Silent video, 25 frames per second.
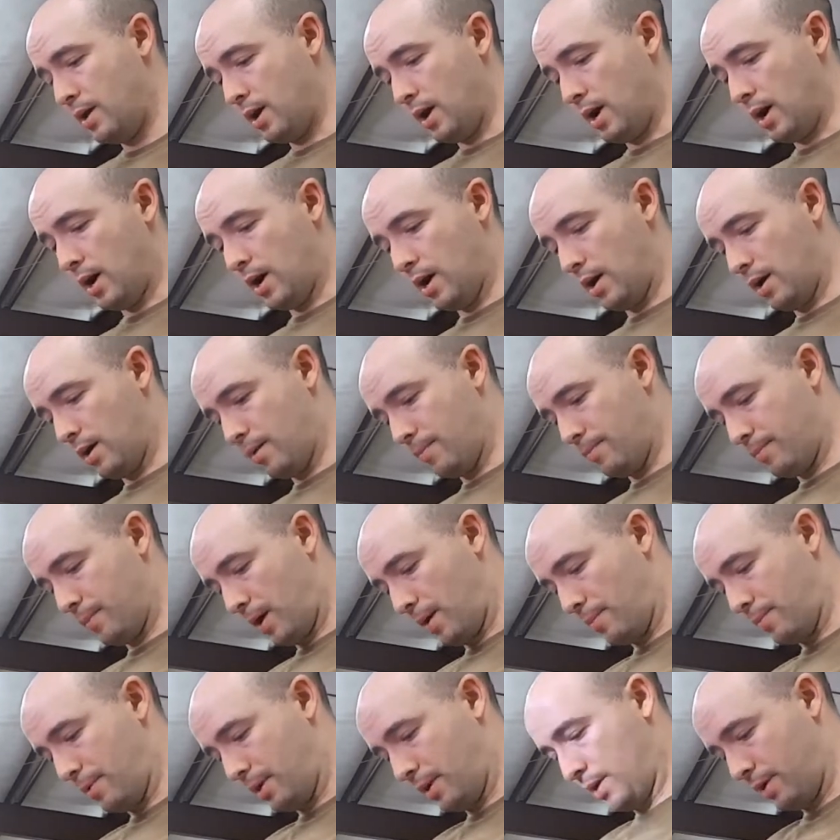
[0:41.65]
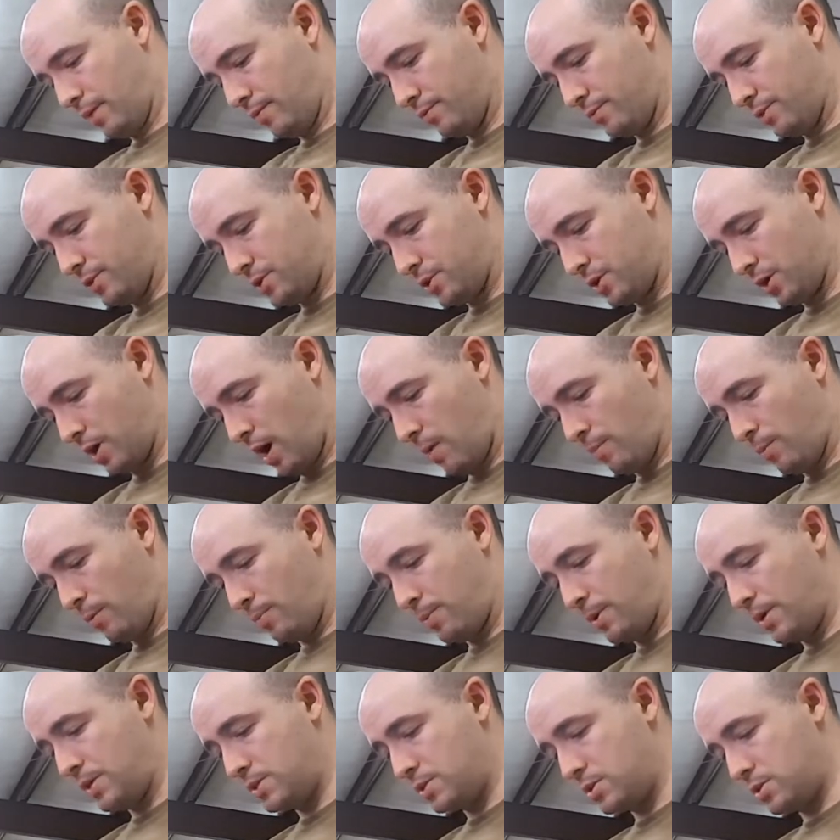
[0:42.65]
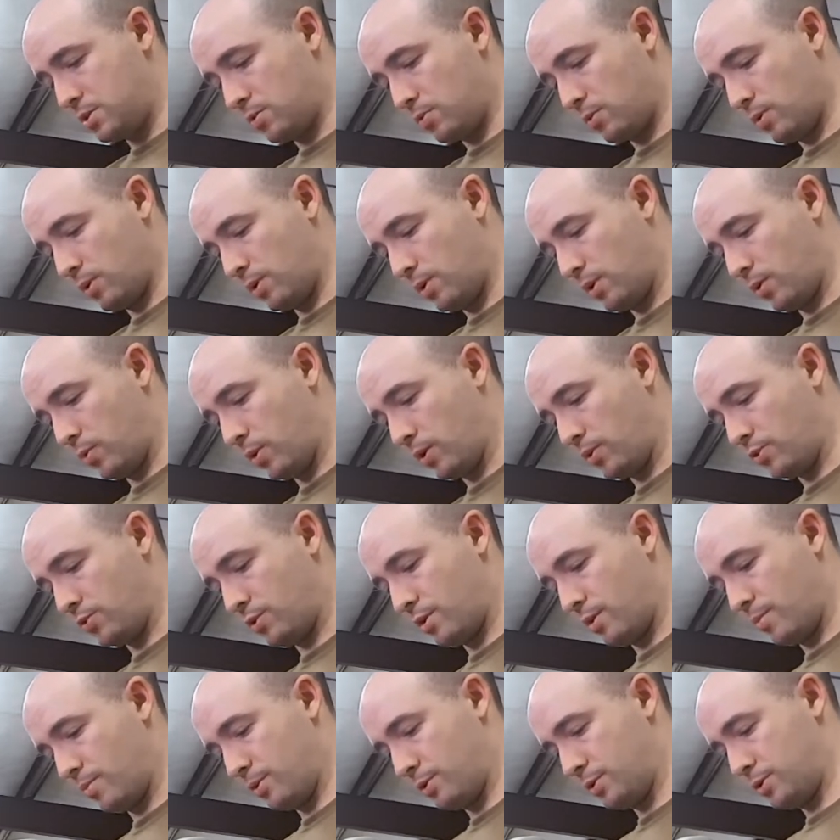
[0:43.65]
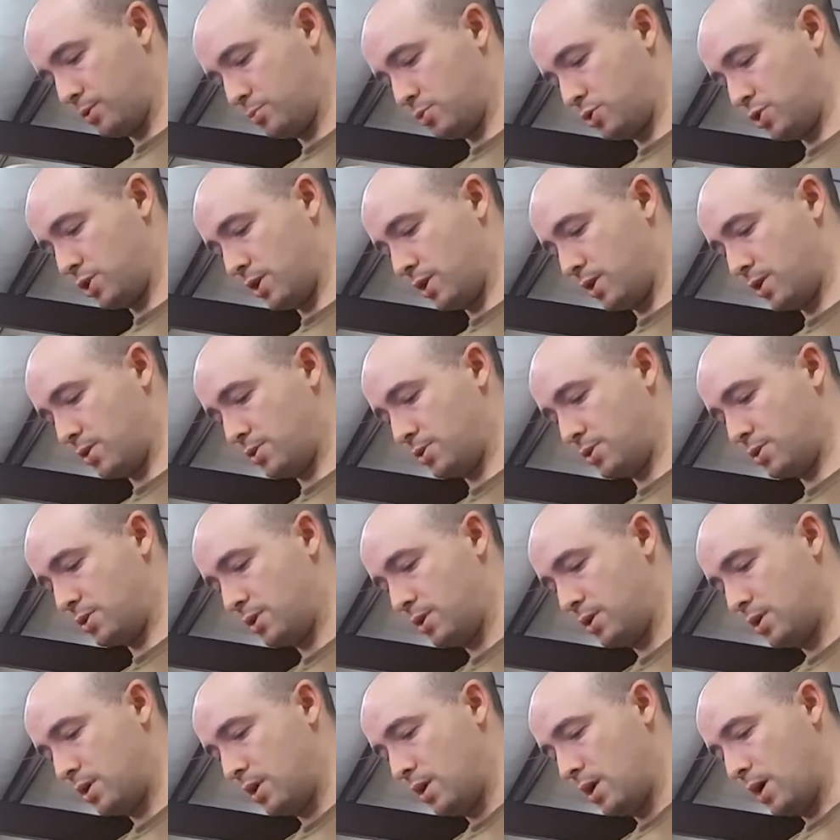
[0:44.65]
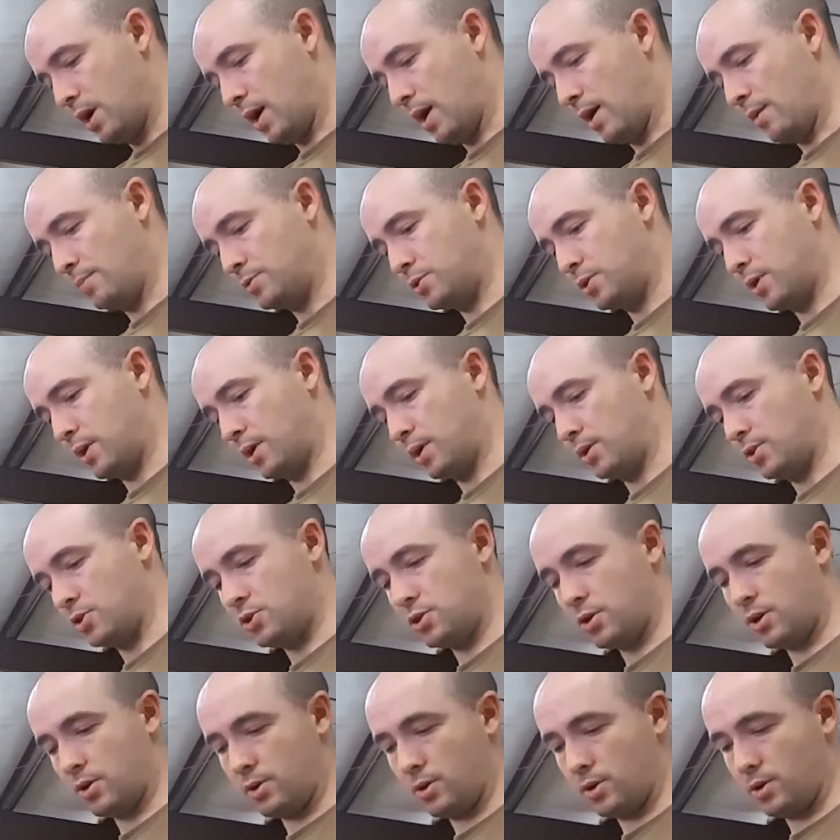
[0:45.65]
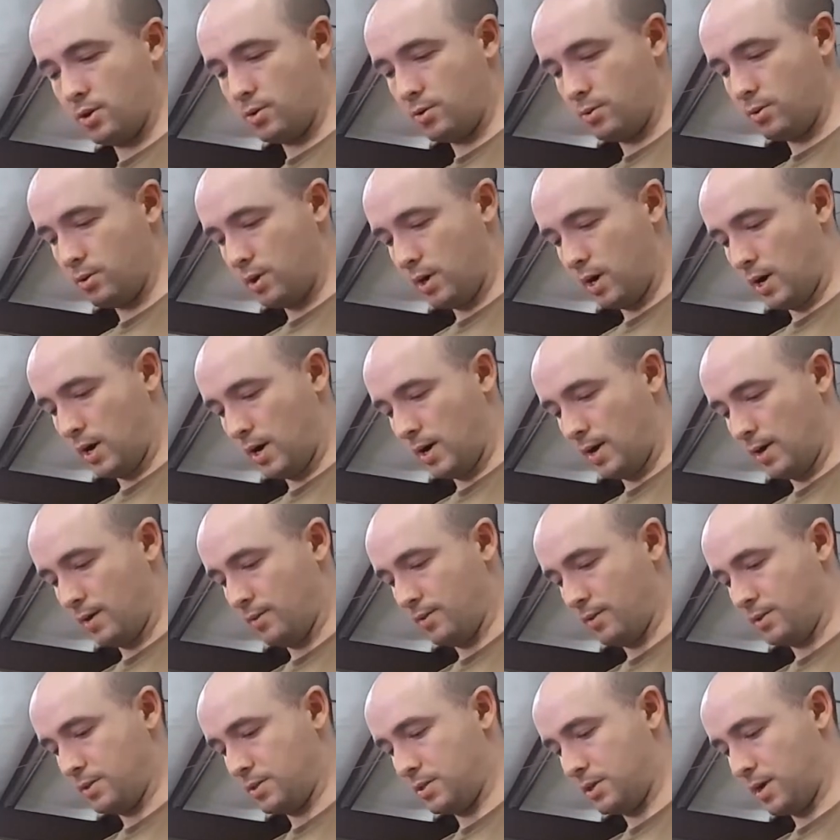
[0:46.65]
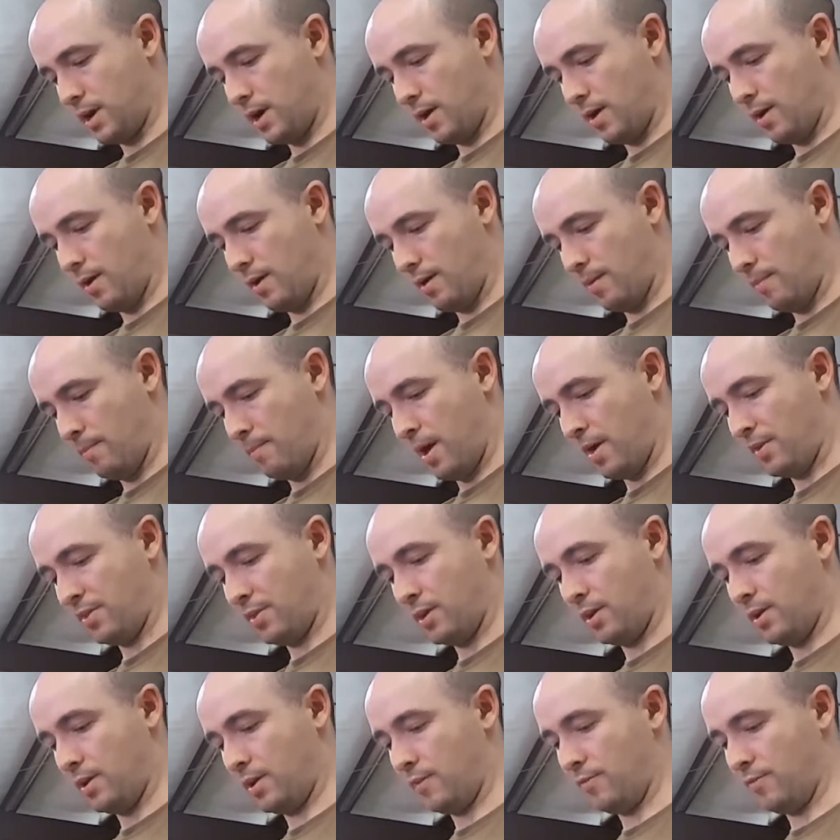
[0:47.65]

I'm gonna give just a couple pieces of really quick trim with some shears, so I can show you this method.